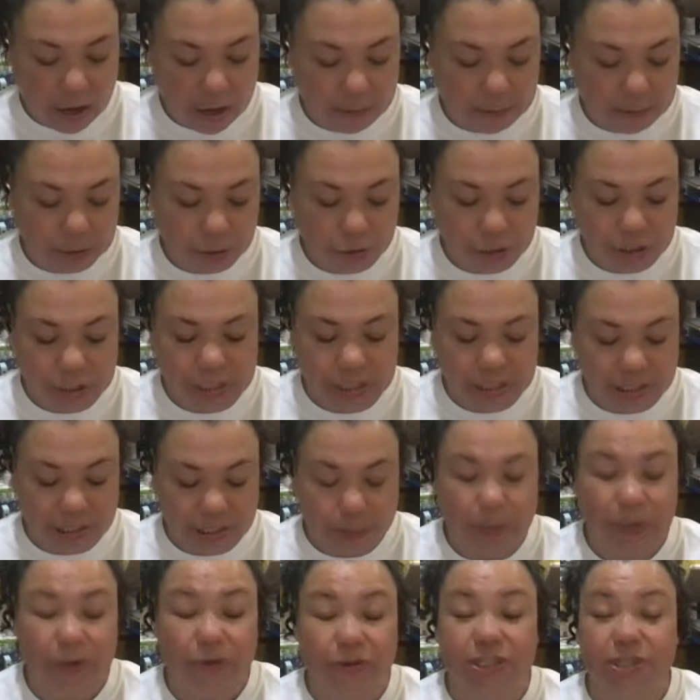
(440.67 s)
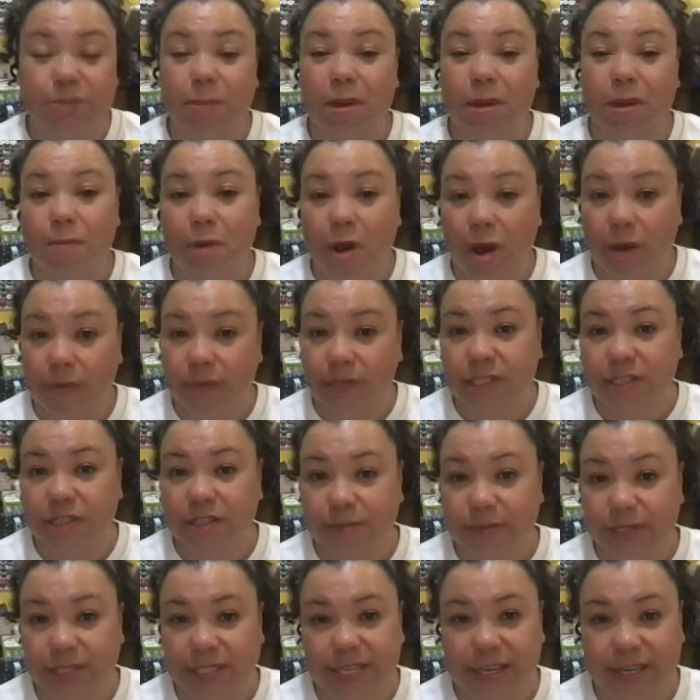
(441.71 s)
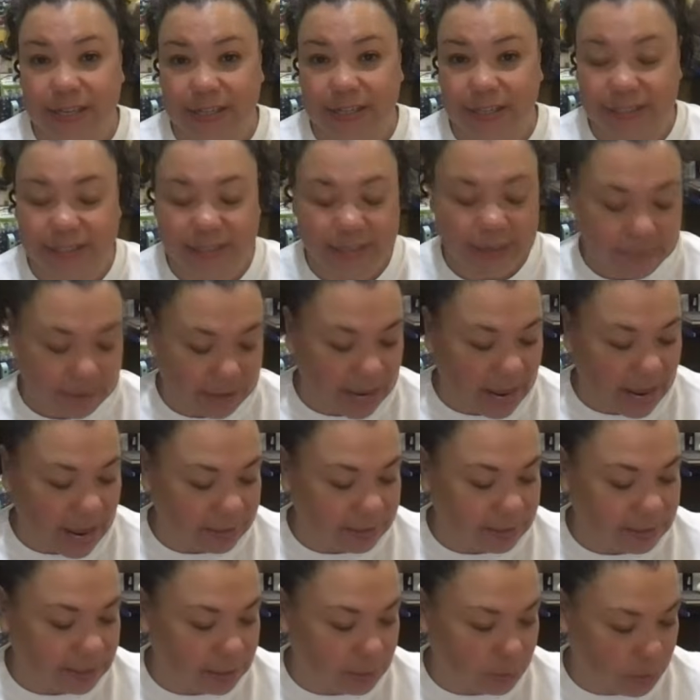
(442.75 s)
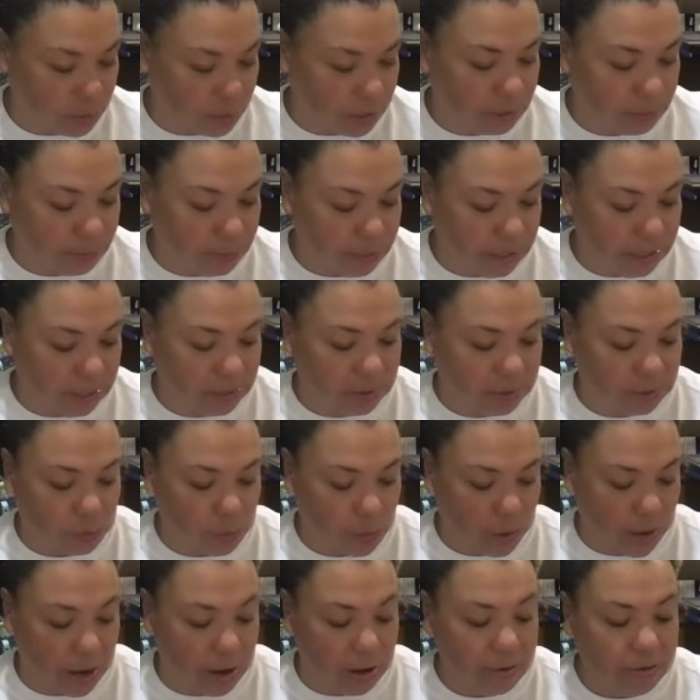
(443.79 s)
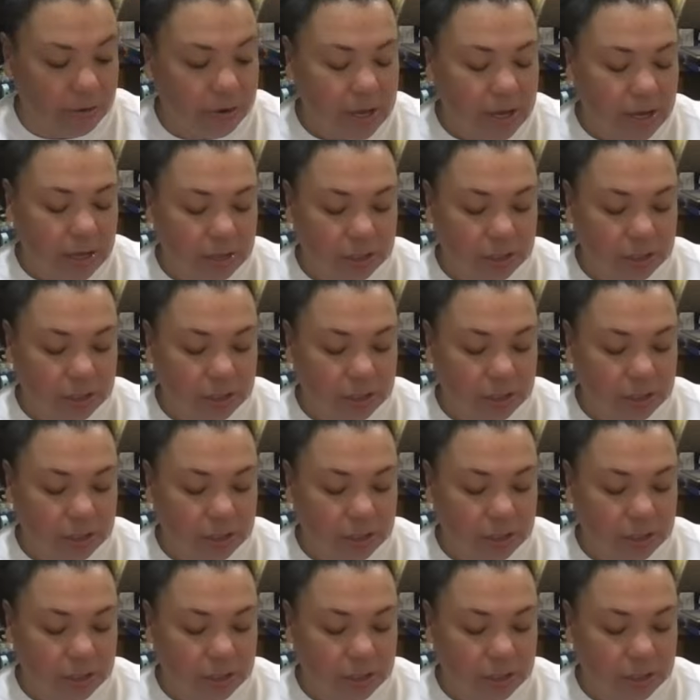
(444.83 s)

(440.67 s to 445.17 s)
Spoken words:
learning experience. My mom is going to be taking the same classes with me as well.